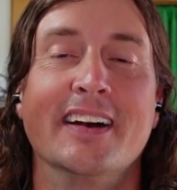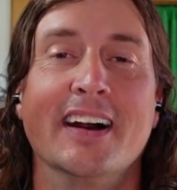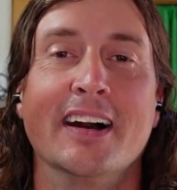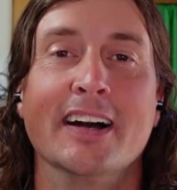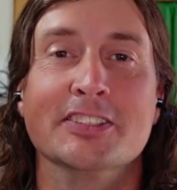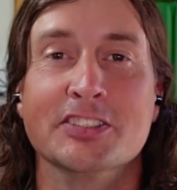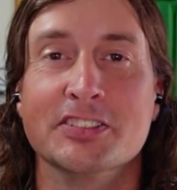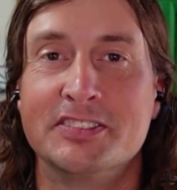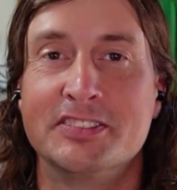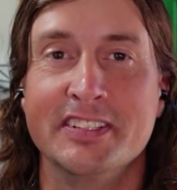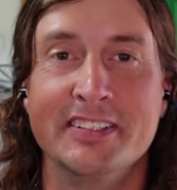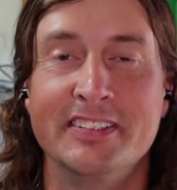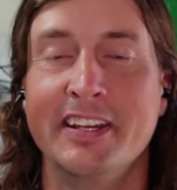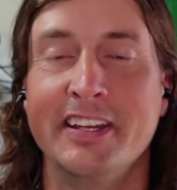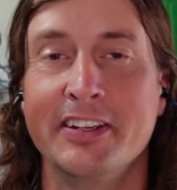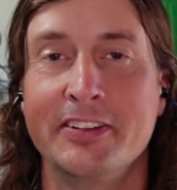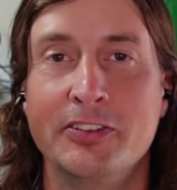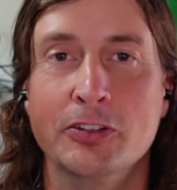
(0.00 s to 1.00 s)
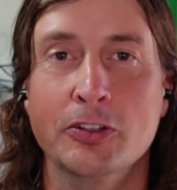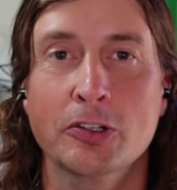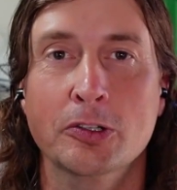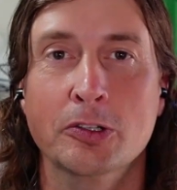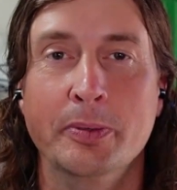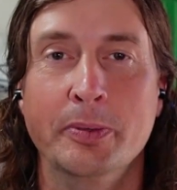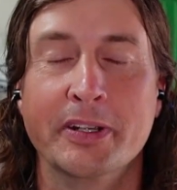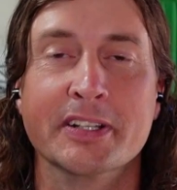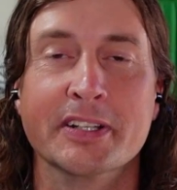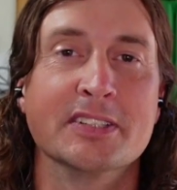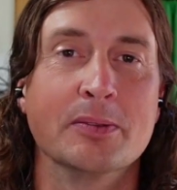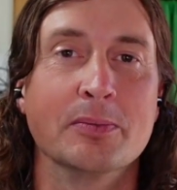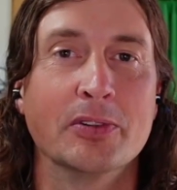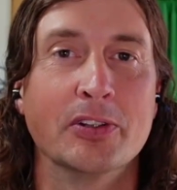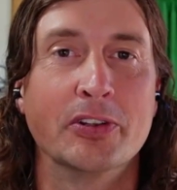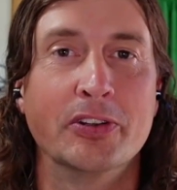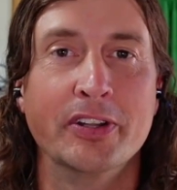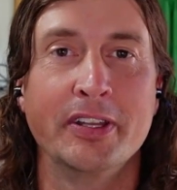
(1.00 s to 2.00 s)
I just did take two because
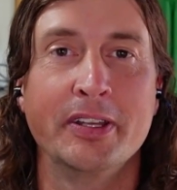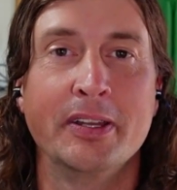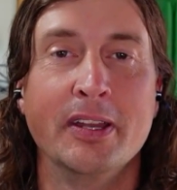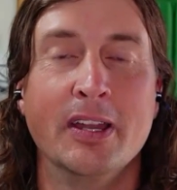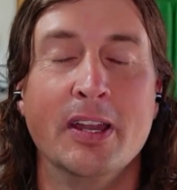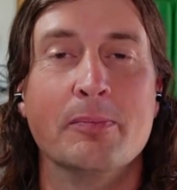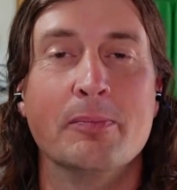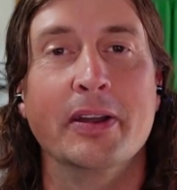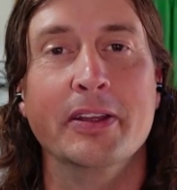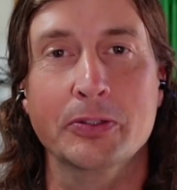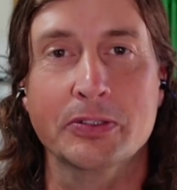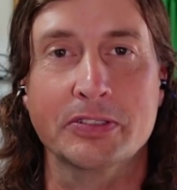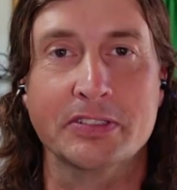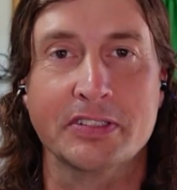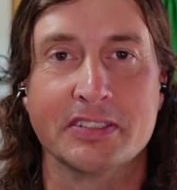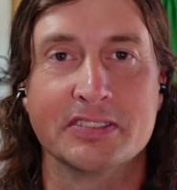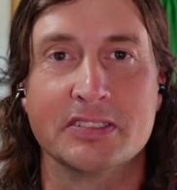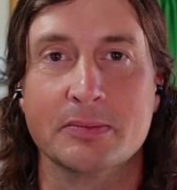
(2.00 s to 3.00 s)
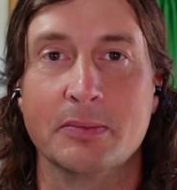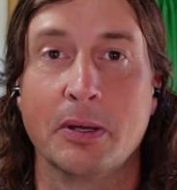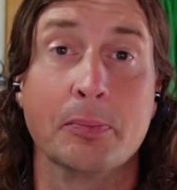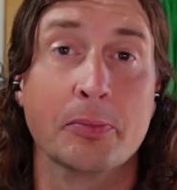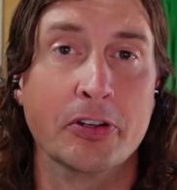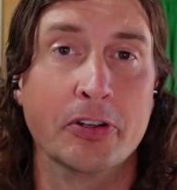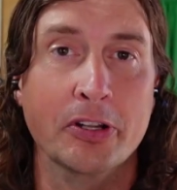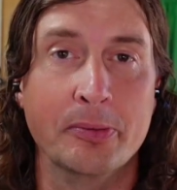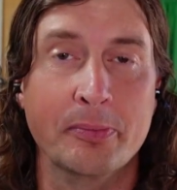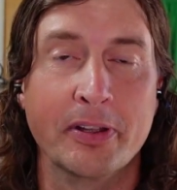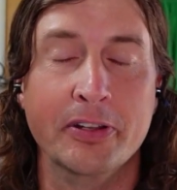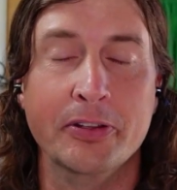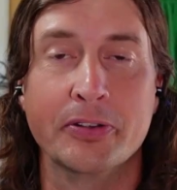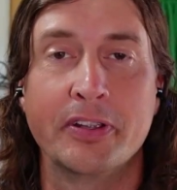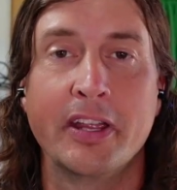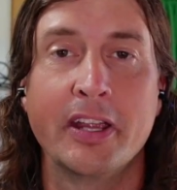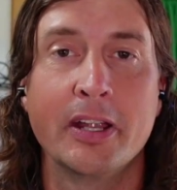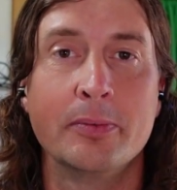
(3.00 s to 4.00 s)
I'm learning my new system. I'm learning my
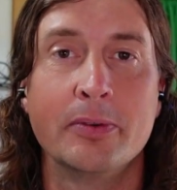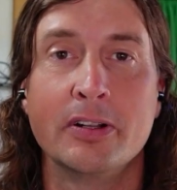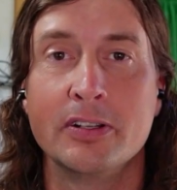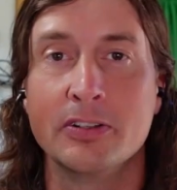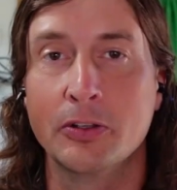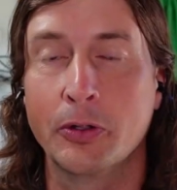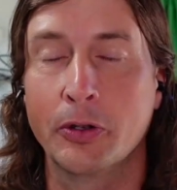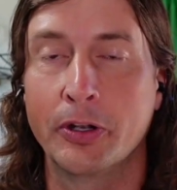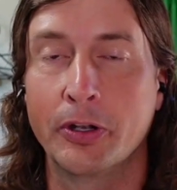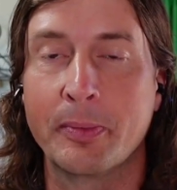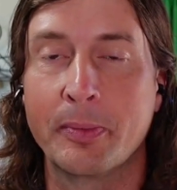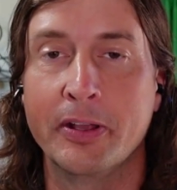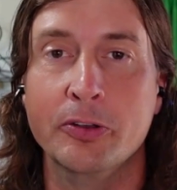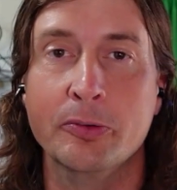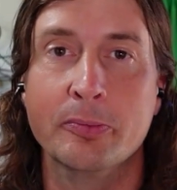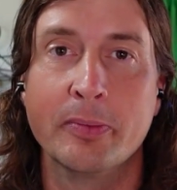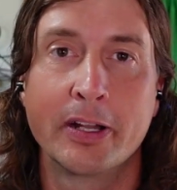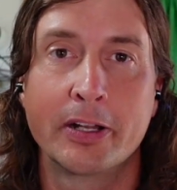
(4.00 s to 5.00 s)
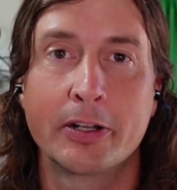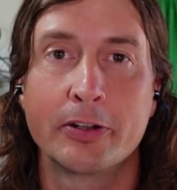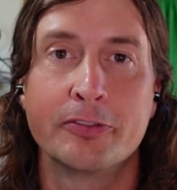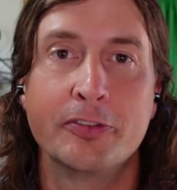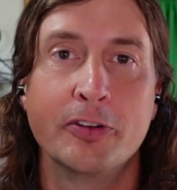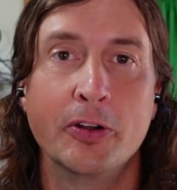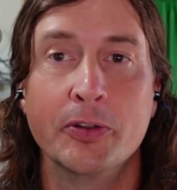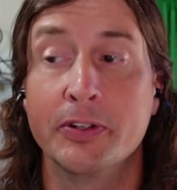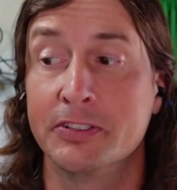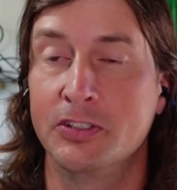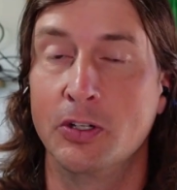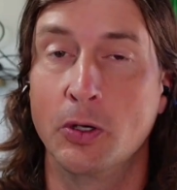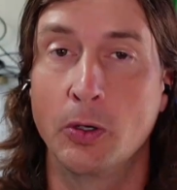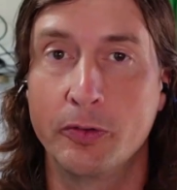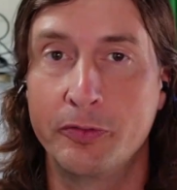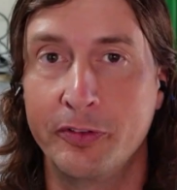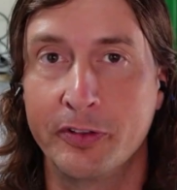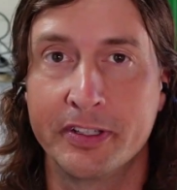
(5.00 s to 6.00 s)
new camera, learning my new microphone. There's
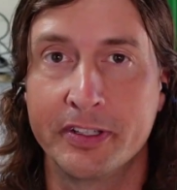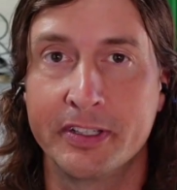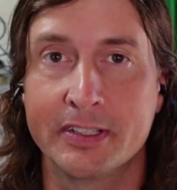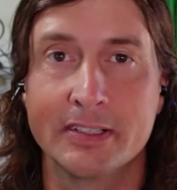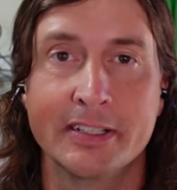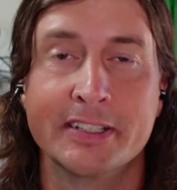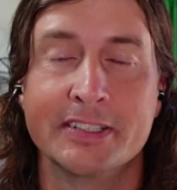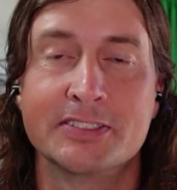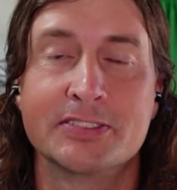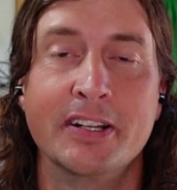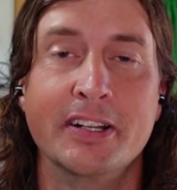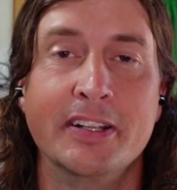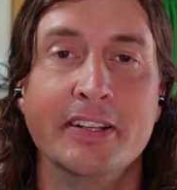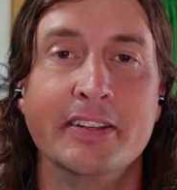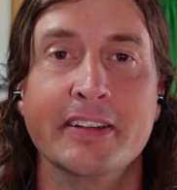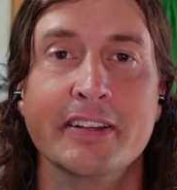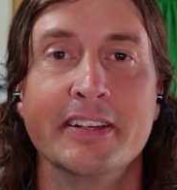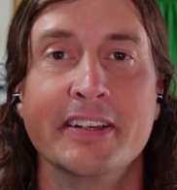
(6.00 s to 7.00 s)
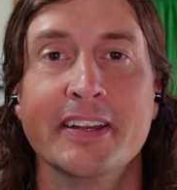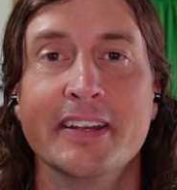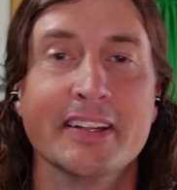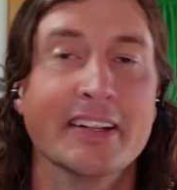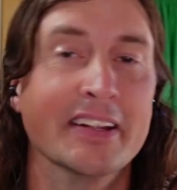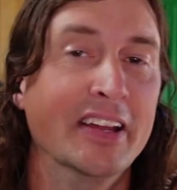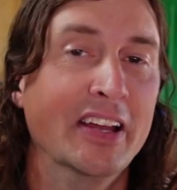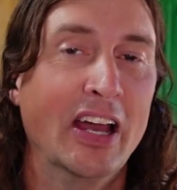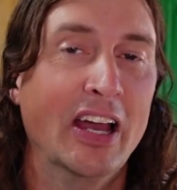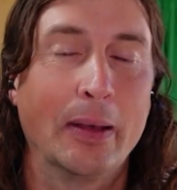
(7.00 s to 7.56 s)
no affiliate links or anything yet.